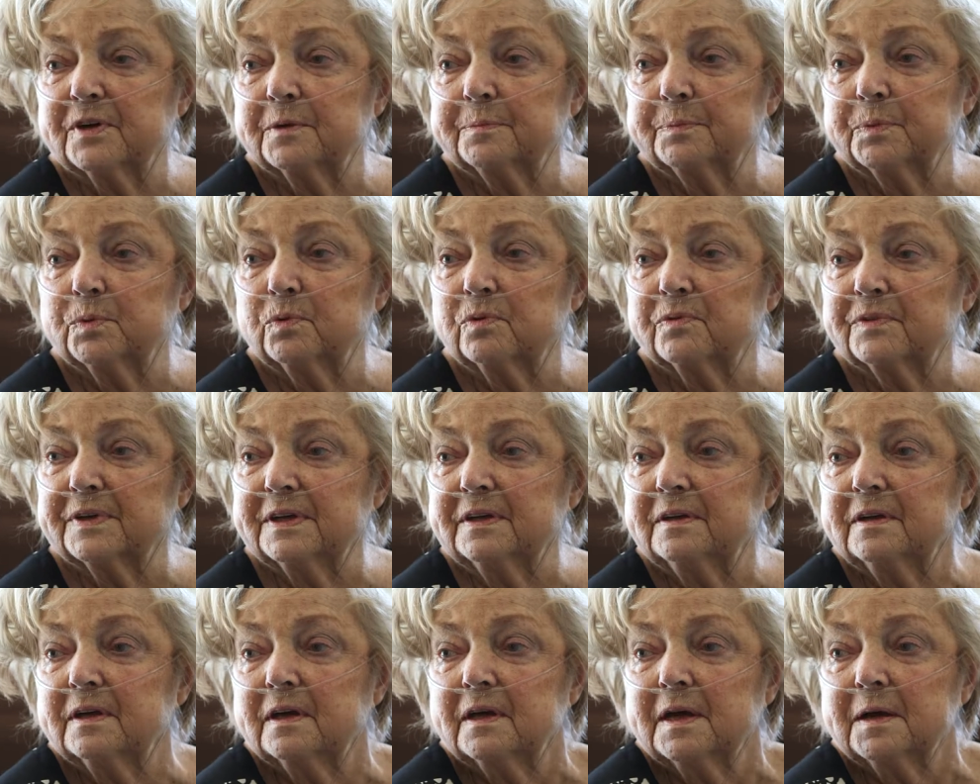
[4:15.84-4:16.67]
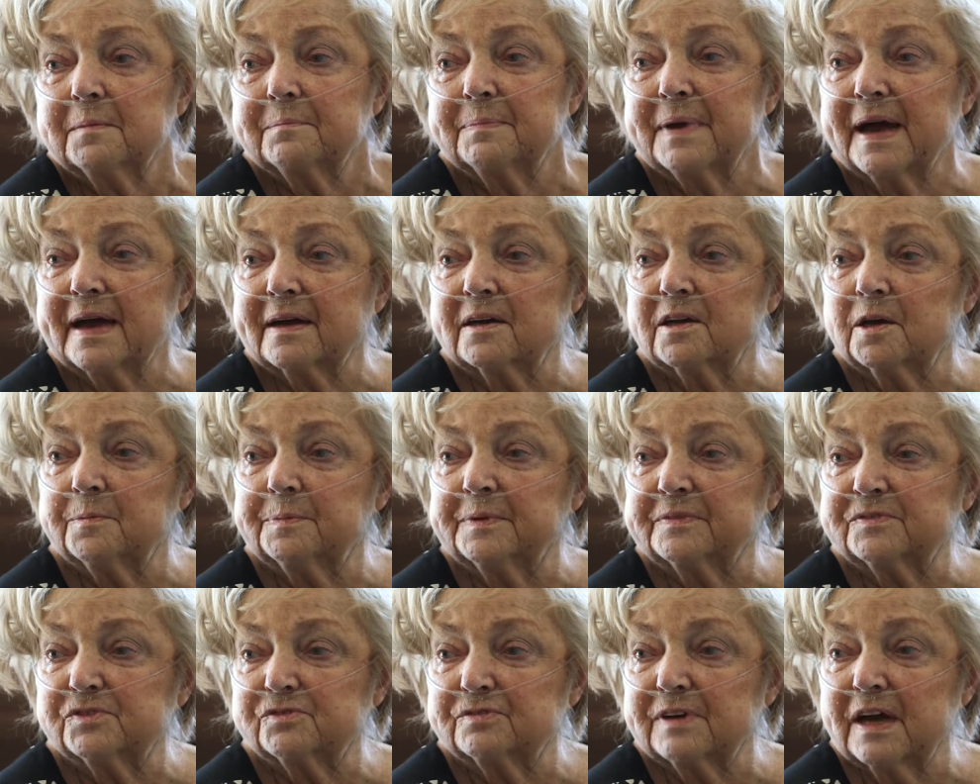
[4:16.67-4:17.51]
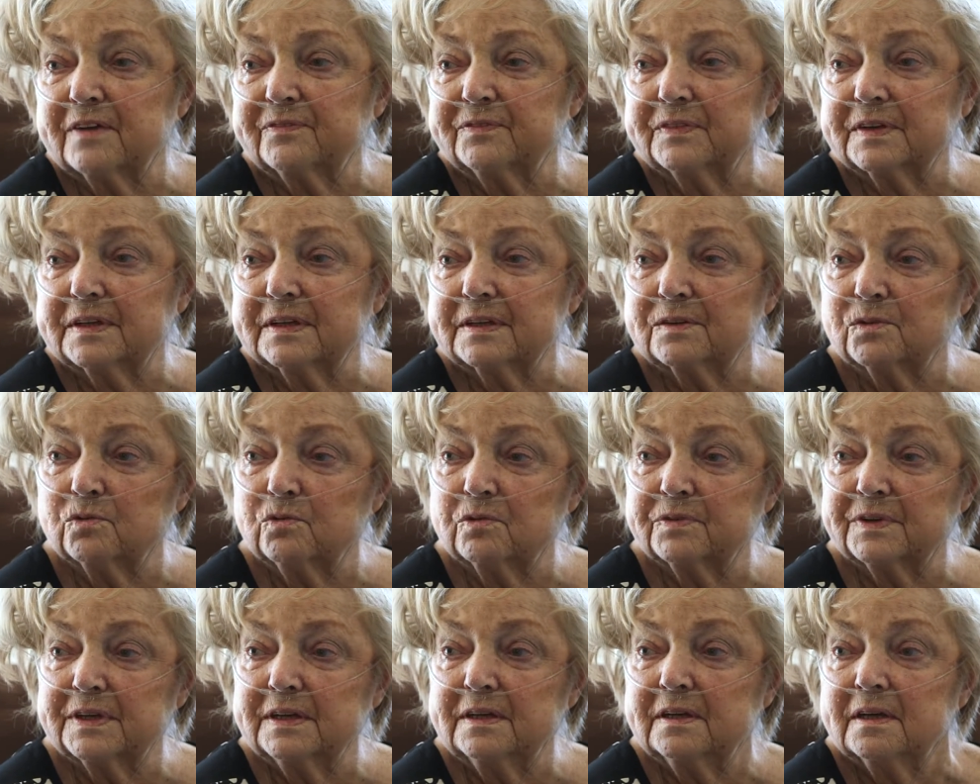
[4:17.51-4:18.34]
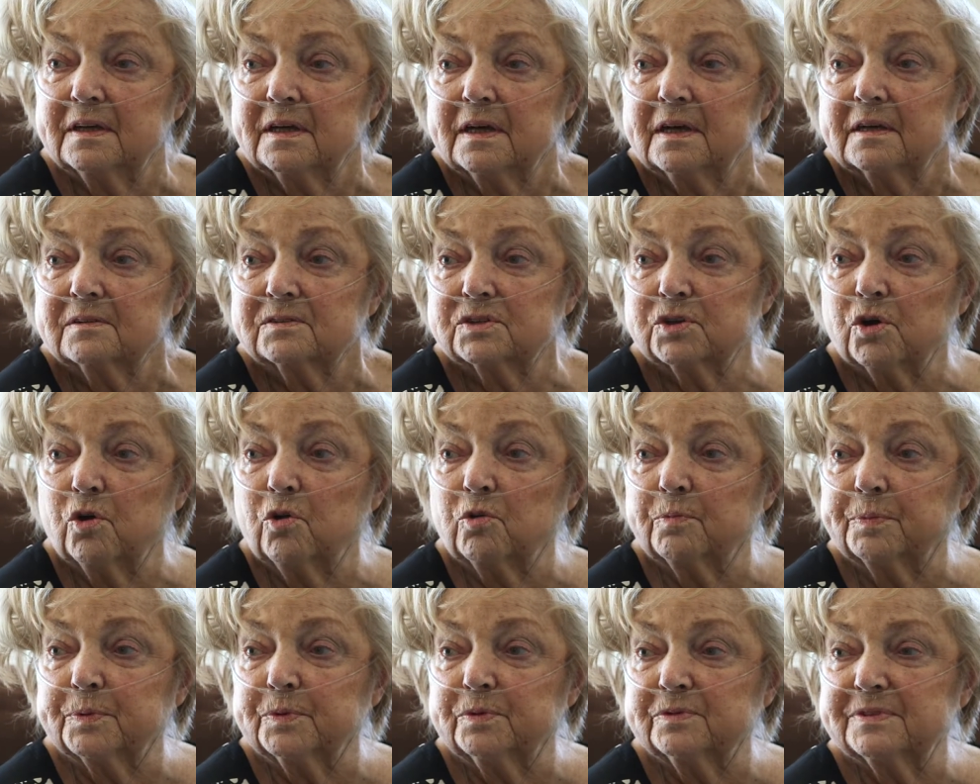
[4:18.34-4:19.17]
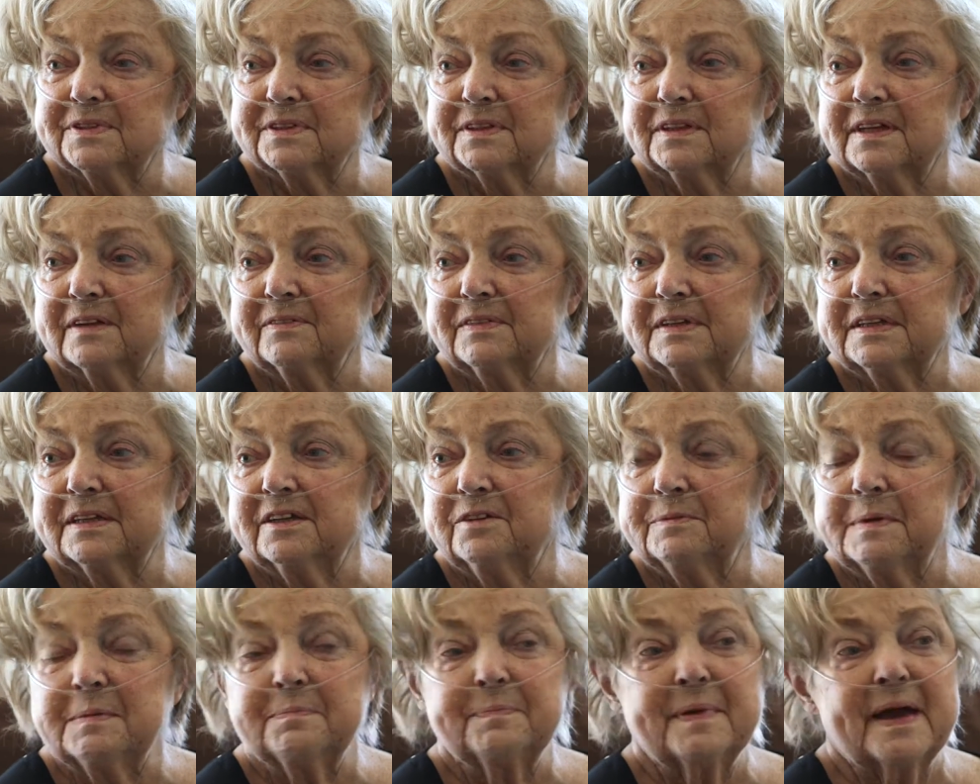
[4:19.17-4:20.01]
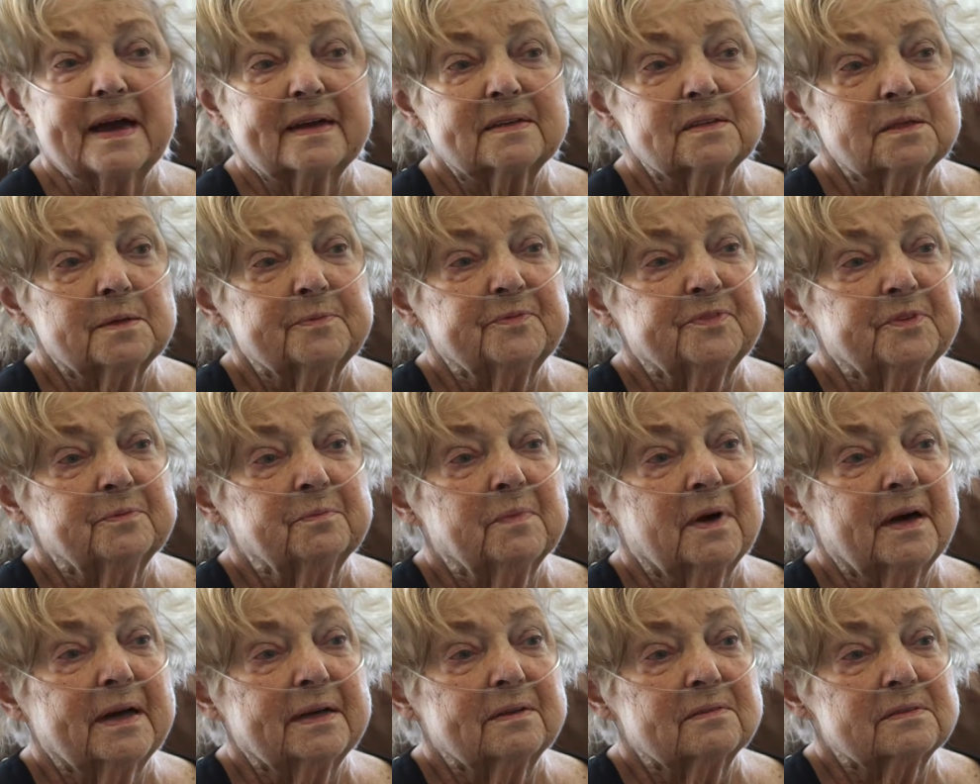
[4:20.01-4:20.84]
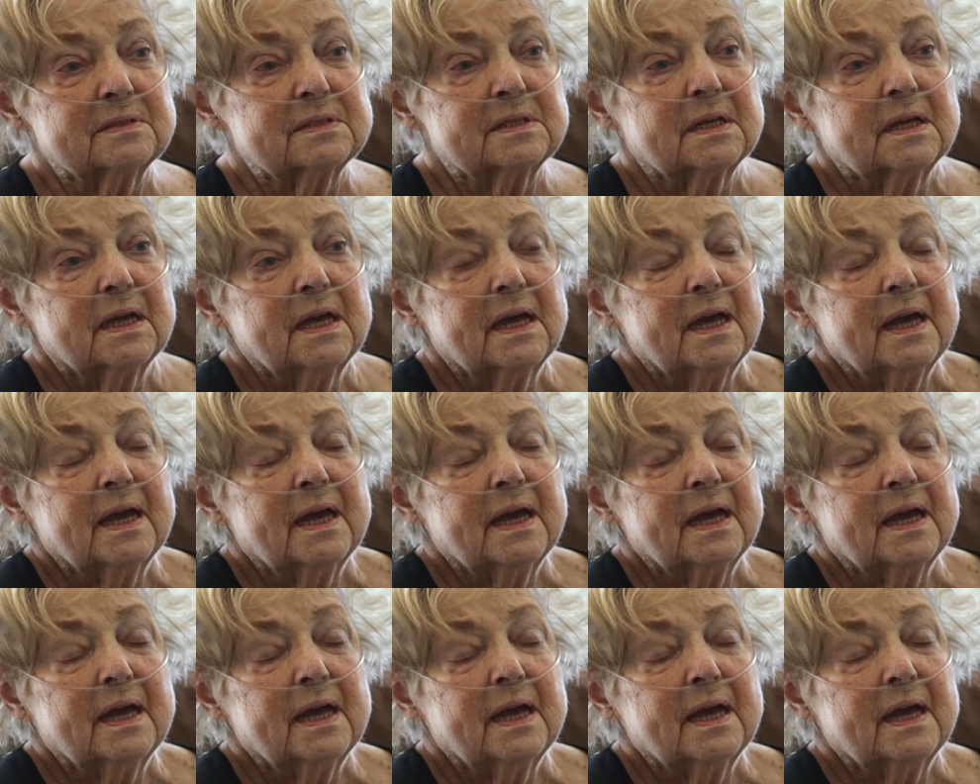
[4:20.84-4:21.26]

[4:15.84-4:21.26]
up all the backup of traffic at all the toll booths and everything. Be backed up for miles.